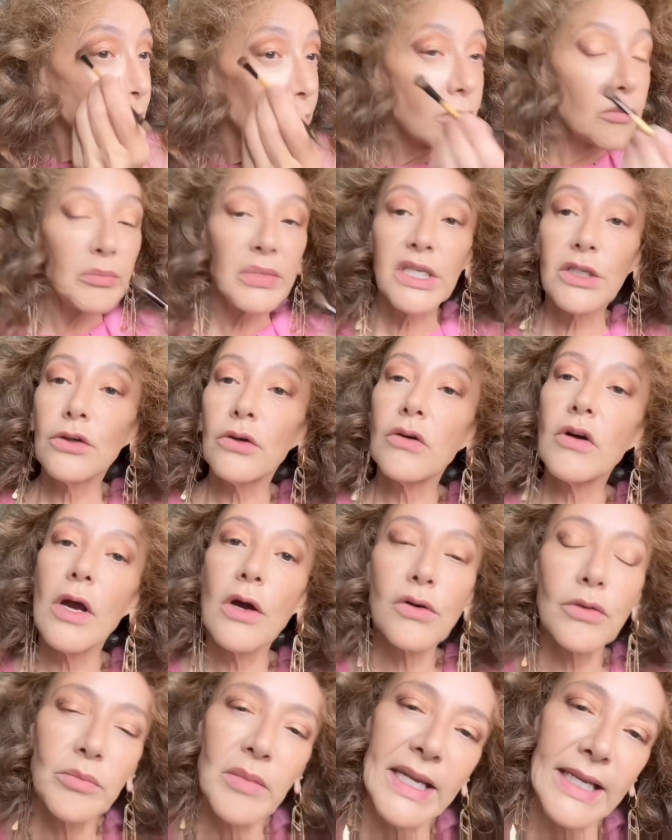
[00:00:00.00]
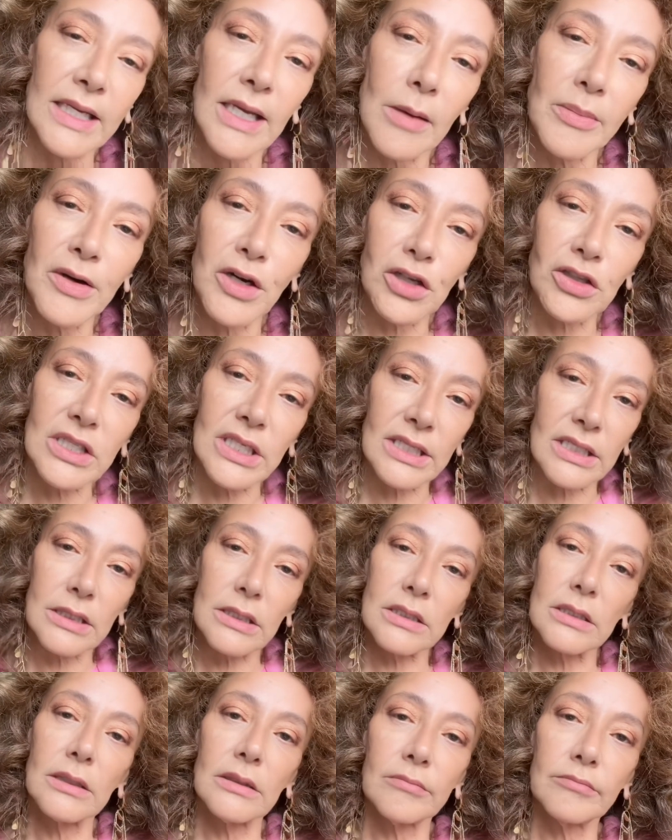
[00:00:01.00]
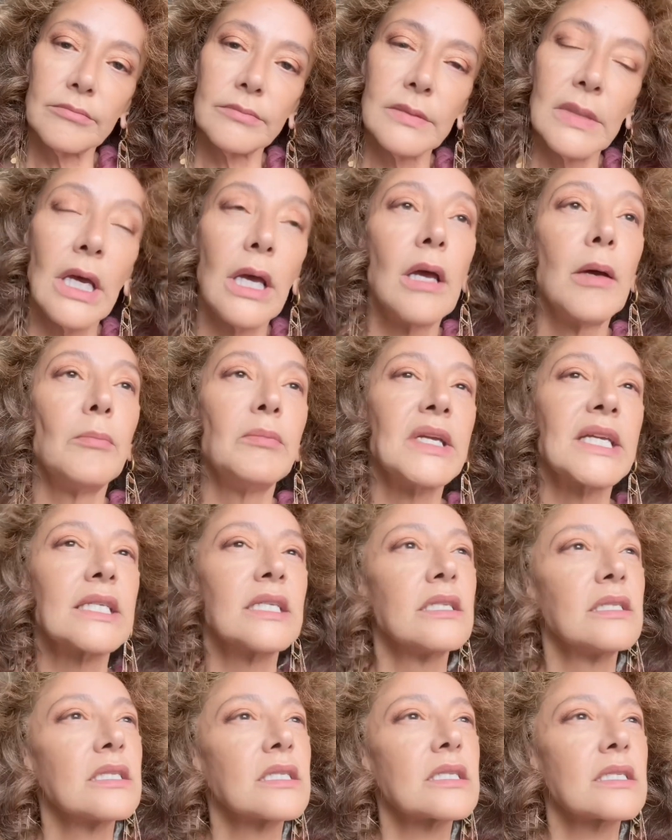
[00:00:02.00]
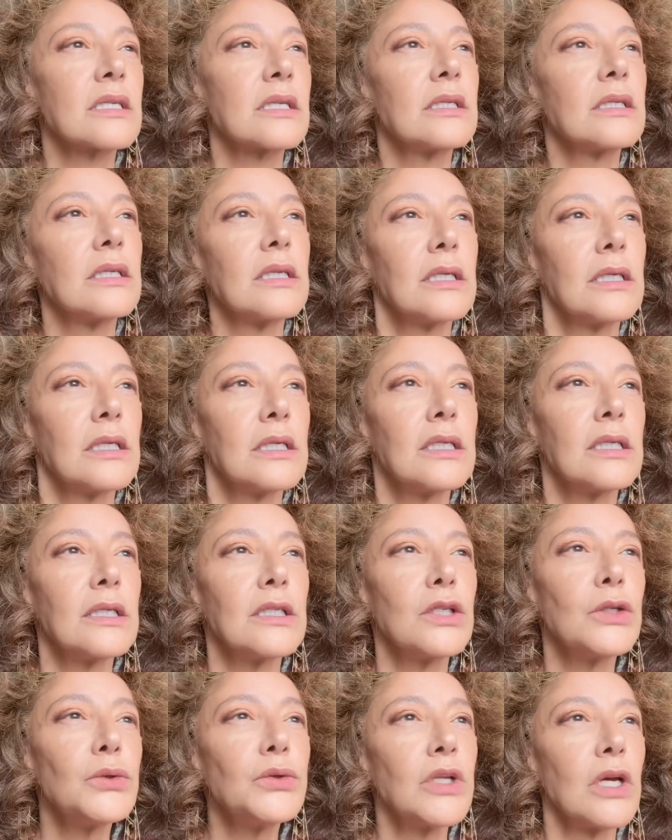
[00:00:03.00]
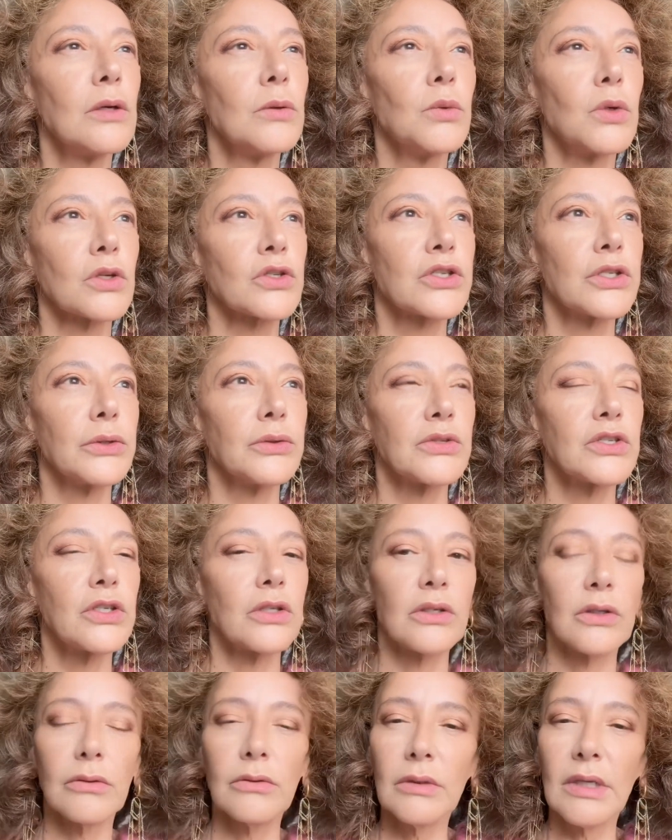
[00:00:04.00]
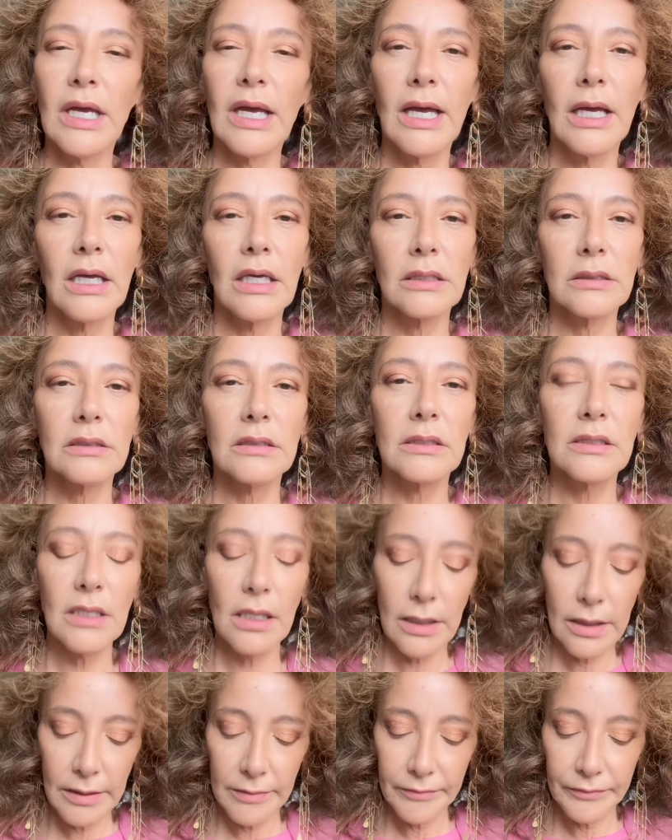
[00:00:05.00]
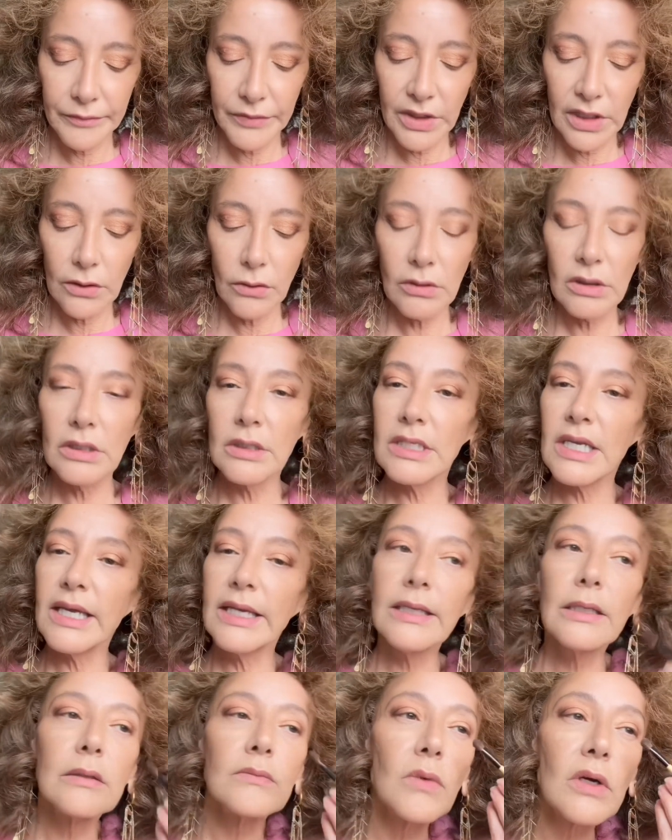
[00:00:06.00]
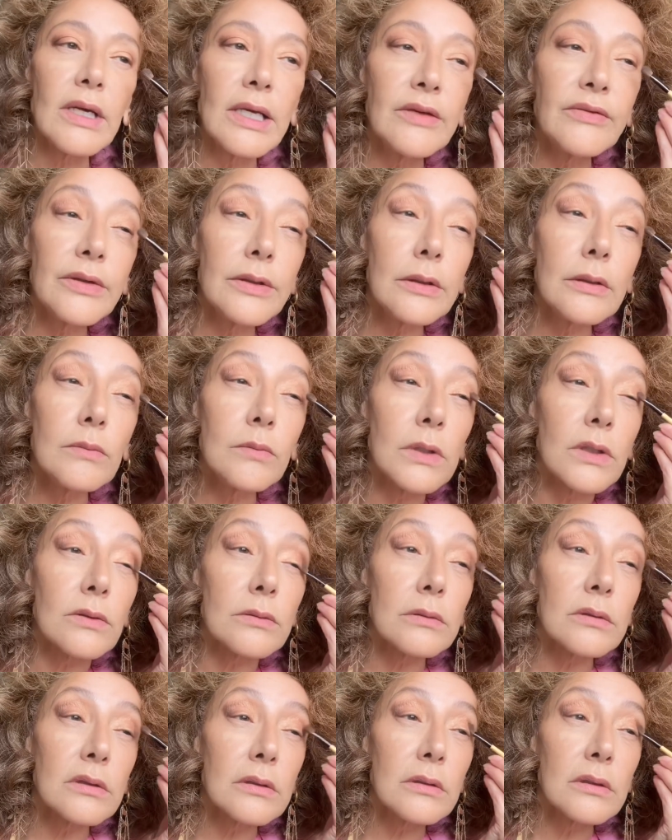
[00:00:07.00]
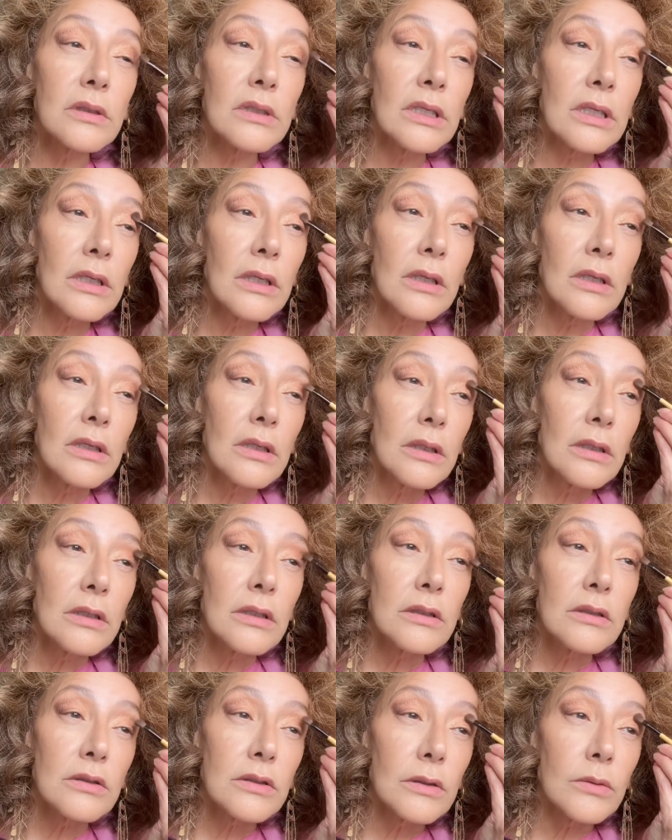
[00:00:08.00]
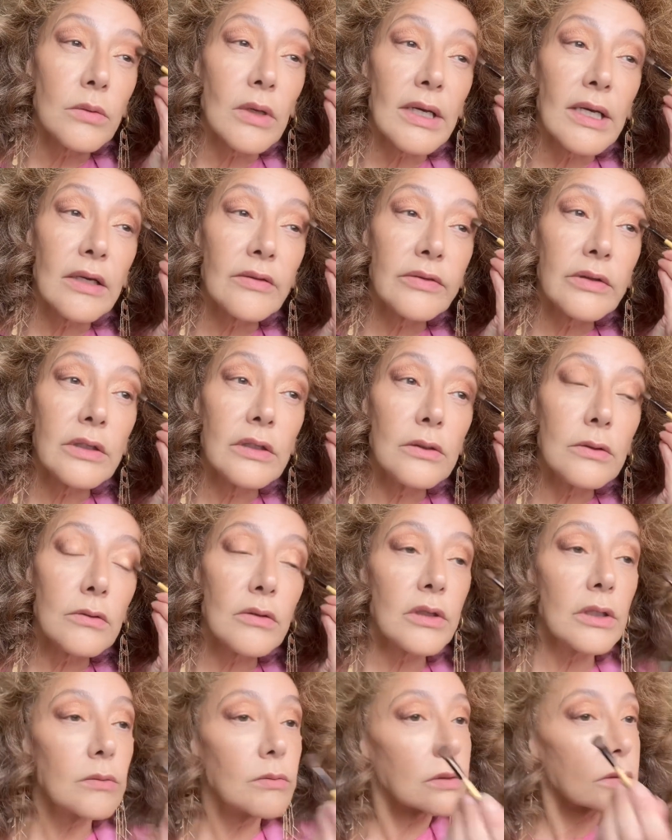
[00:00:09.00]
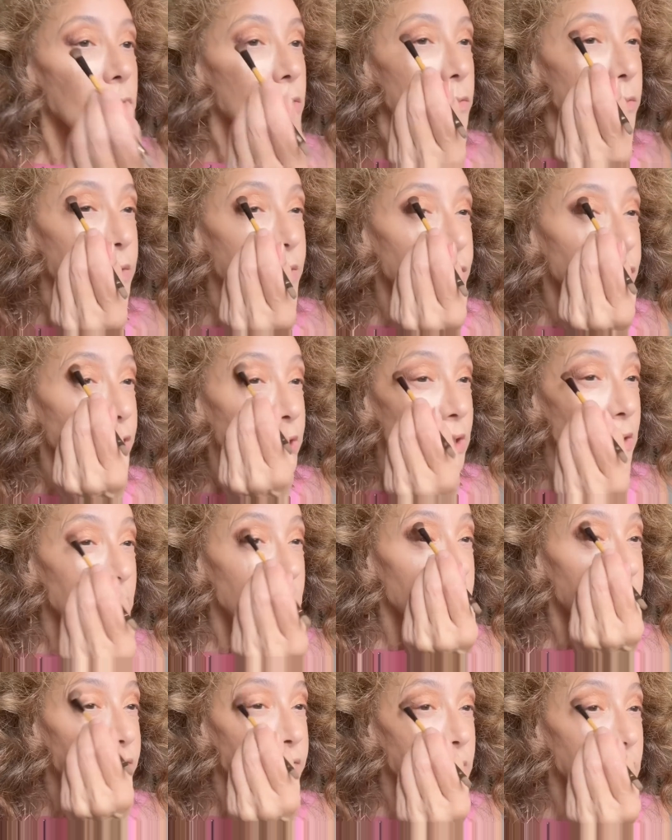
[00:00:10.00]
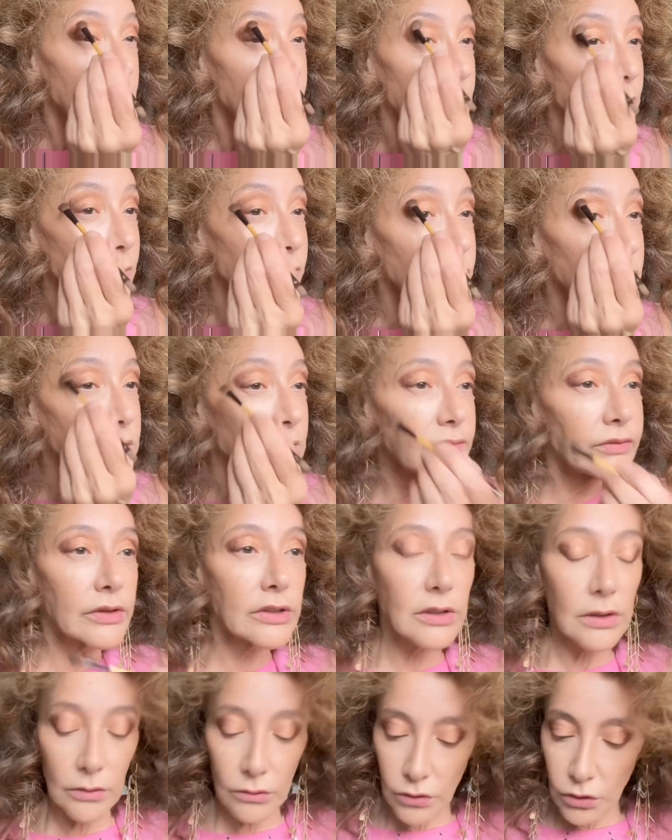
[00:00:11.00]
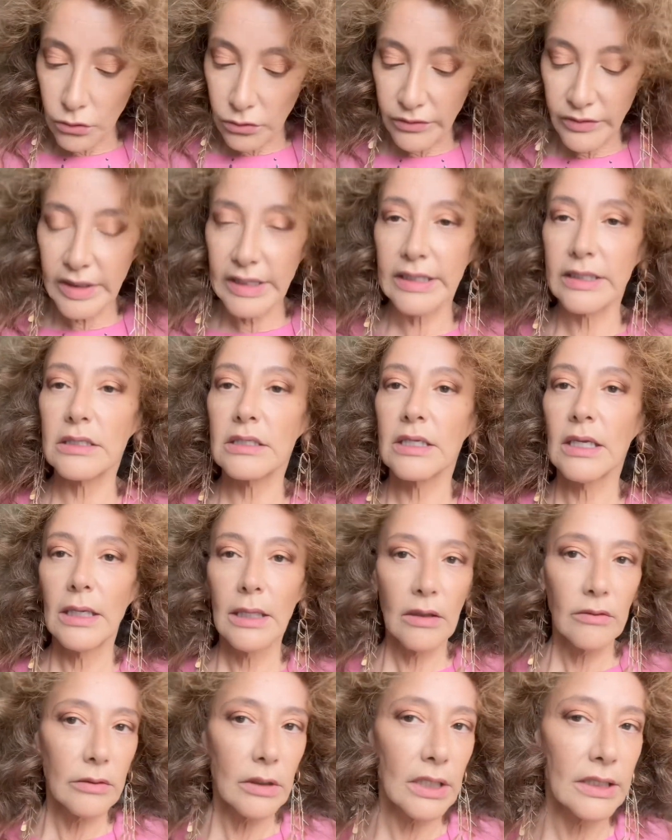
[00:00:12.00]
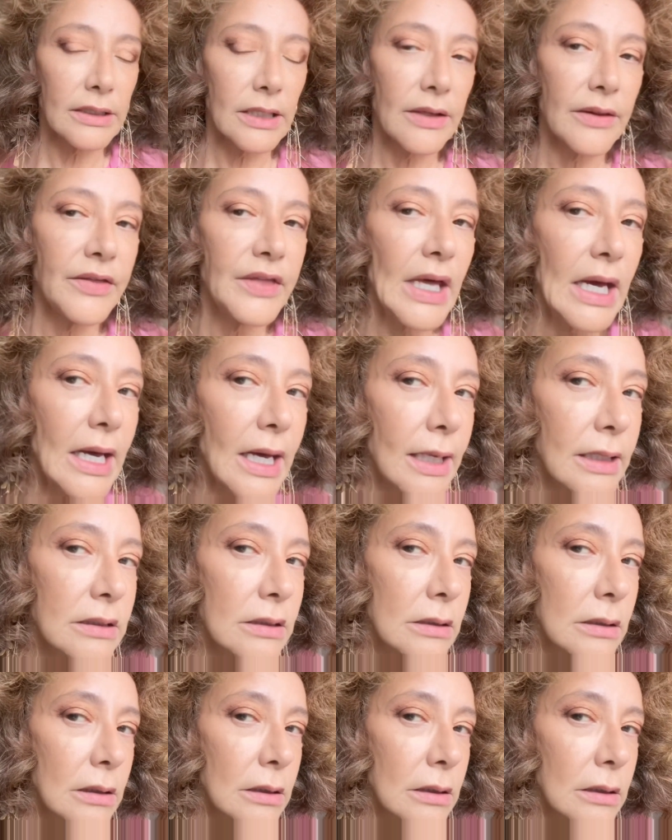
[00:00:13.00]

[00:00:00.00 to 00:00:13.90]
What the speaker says: be your own makeup artist, because you know what suits you, and you can tailor whatever you want to whatever look you want to achieve and whatever suits your face. Right, now that